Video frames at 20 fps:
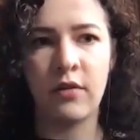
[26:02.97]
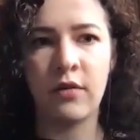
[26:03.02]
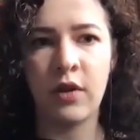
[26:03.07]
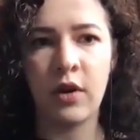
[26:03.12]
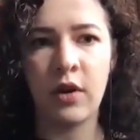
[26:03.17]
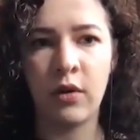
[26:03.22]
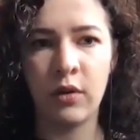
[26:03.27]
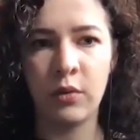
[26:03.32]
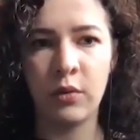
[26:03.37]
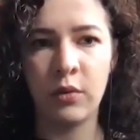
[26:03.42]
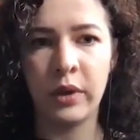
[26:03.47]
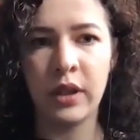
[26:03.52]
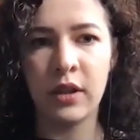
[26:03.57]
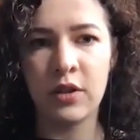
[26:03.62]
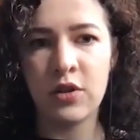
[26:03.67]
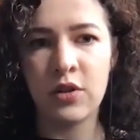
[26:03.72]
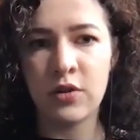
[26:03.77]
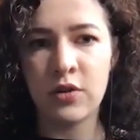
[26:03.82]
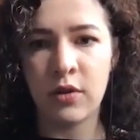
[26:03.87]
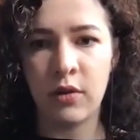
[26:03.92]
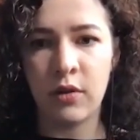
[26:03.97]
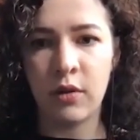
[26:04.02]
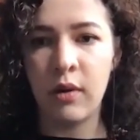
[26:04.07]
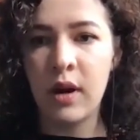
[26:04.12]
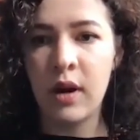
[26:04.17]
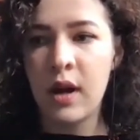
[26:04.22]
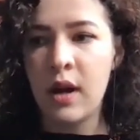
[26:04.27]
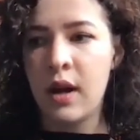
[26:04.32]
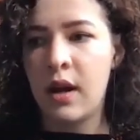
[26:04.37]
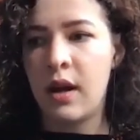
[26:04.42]
of the whole village.
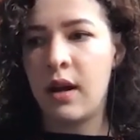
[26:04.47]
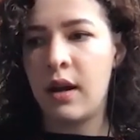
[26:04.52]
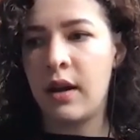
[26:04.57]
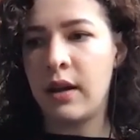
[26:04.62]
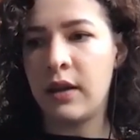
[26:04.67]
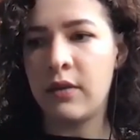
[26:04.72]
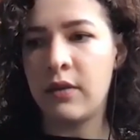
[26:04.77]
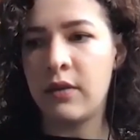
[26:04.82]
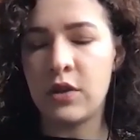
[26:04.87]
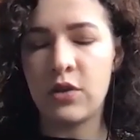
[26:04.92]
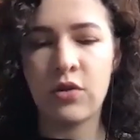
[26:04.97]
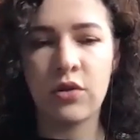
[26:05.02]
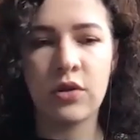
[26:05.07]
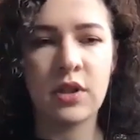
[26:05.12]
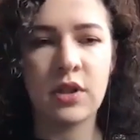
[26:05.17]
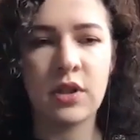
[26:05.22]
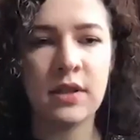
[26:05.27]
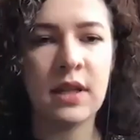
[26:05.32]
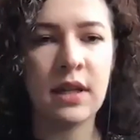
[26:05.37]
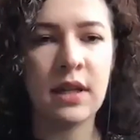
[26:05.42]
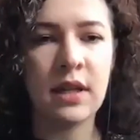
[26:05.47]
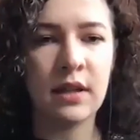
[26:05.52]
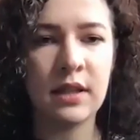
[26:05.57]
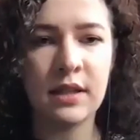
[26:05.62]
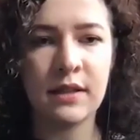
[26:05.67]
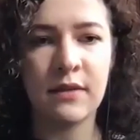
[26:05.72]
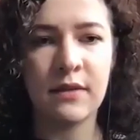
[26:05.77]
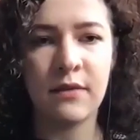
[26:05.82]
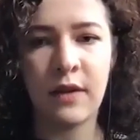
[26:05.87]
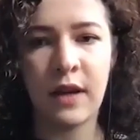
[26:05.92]
So uh, if the church is there,
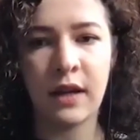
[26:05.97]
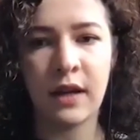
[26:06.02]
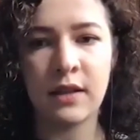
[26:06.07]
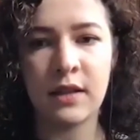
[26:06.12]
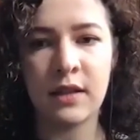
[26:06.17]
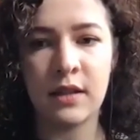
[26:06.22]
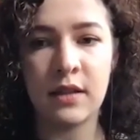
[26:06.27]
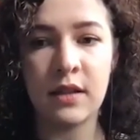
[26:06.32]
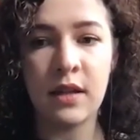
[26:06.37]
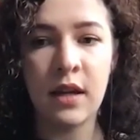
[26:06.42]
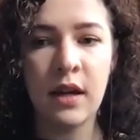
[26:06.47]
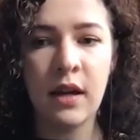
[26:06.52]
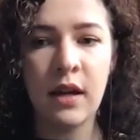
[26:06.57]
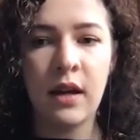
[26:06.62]
it is affected.